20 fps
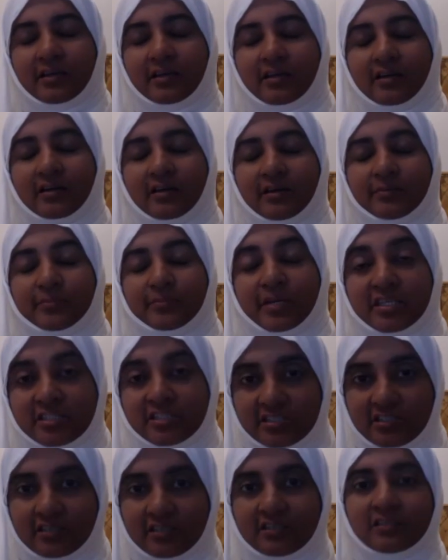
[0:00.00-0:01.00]
uh,
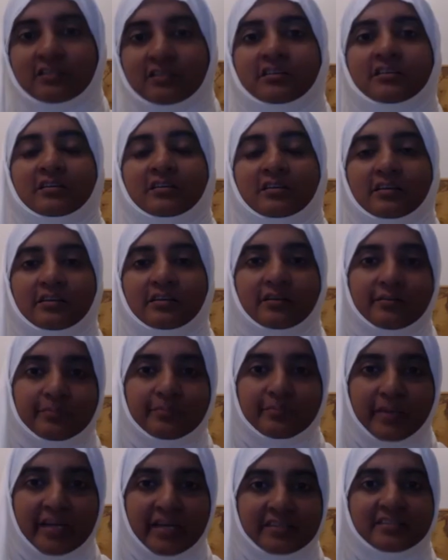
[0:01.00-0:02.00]
measure
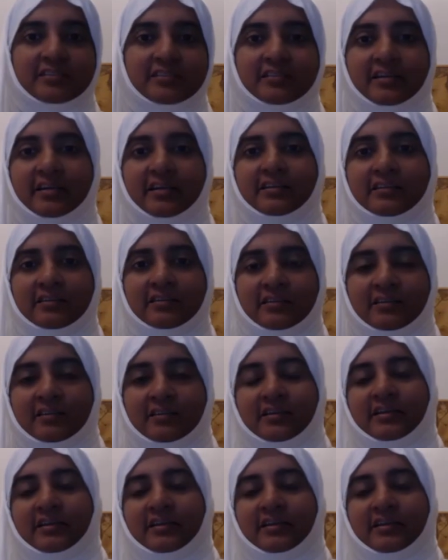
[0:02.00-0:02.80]
matter and